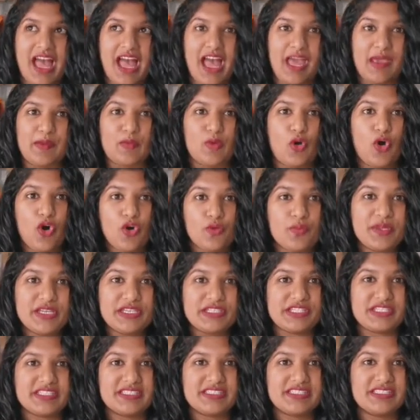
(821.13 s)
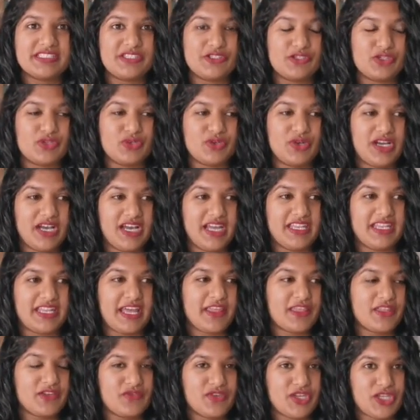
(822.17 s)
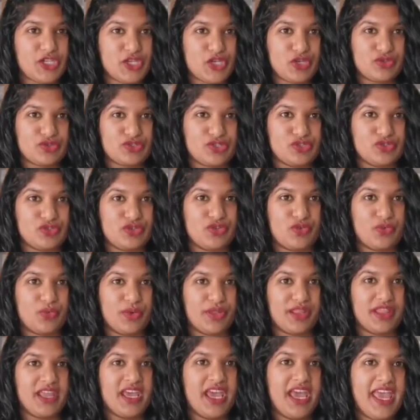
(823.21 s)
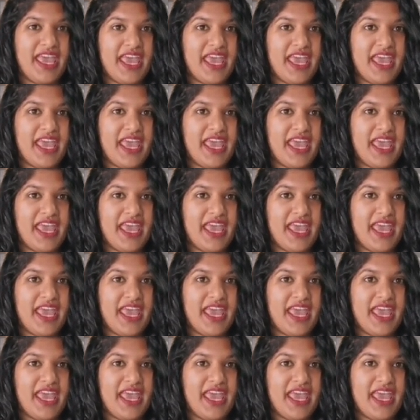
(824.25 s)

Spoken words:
I'm hoping to do another video soon with